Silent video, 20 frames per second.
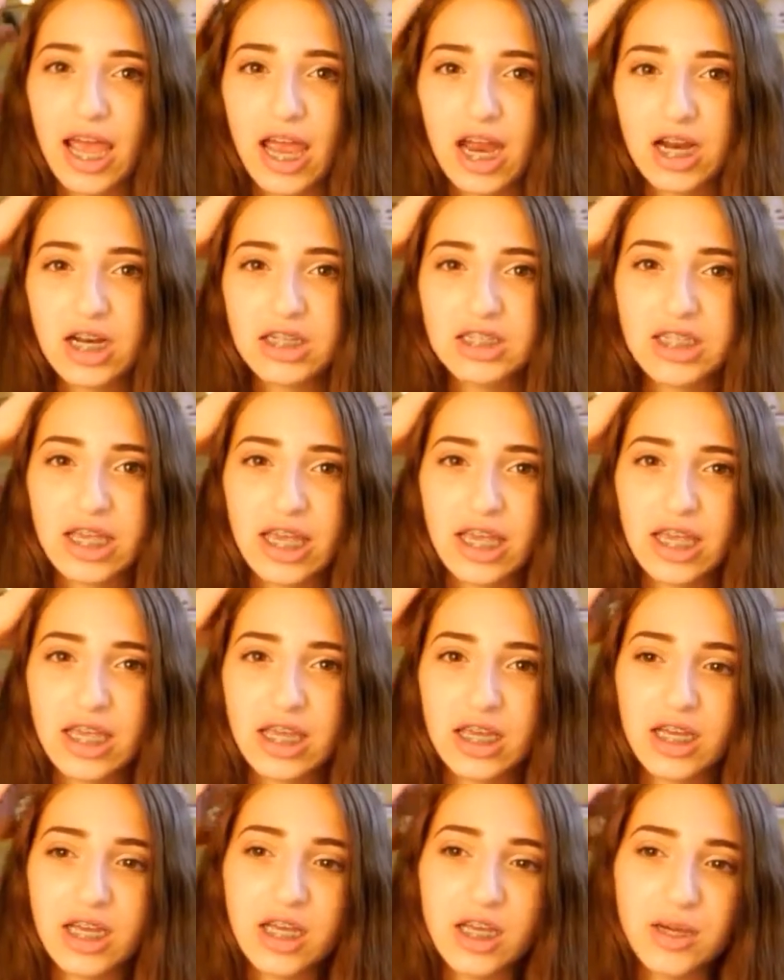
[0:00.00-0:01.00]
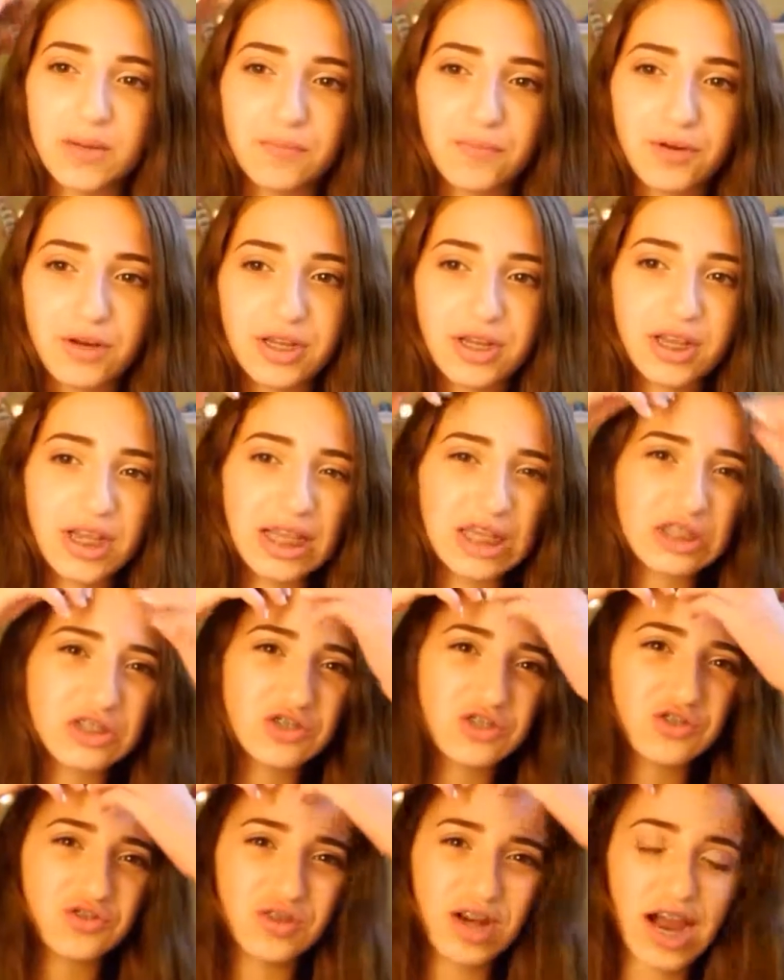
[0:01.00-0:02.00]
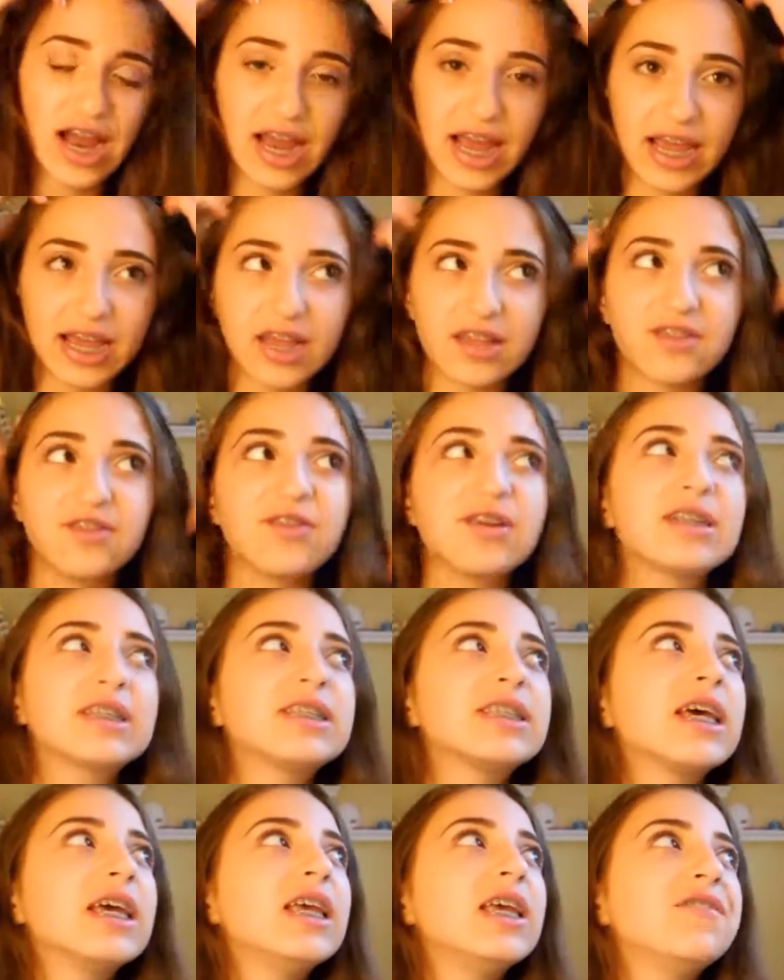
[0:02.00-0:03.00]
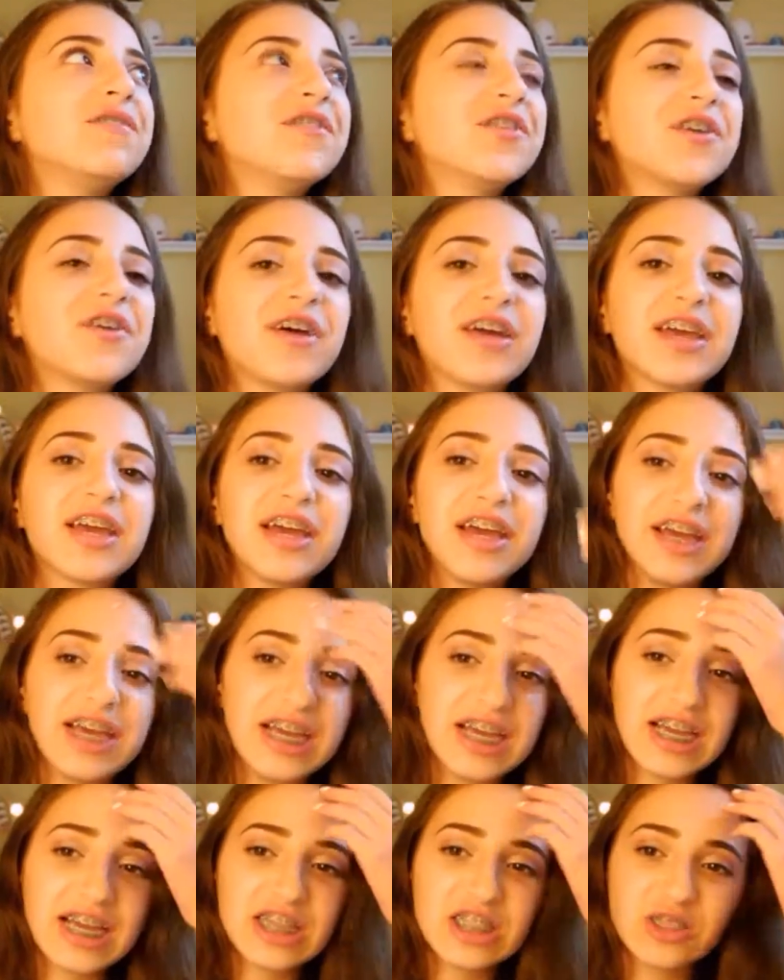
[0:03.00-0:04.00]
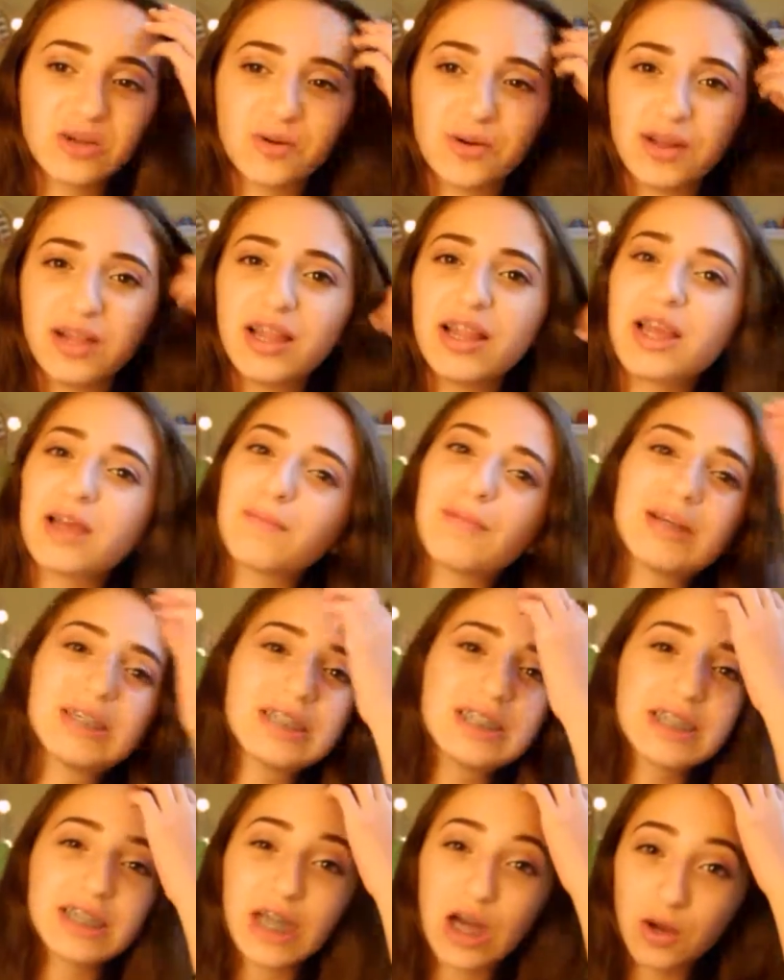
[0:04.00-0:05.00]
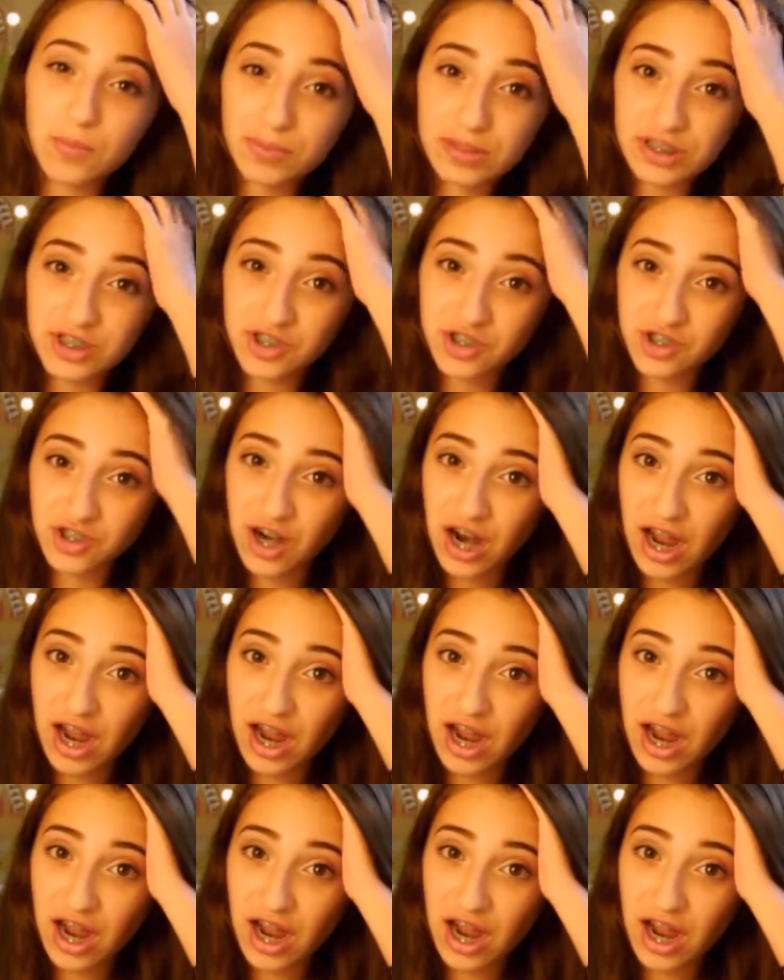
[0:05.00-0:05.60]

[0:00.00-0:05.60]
hair's like pretty like dry, I guess you could say, even though like it gets oily, like my scalp gets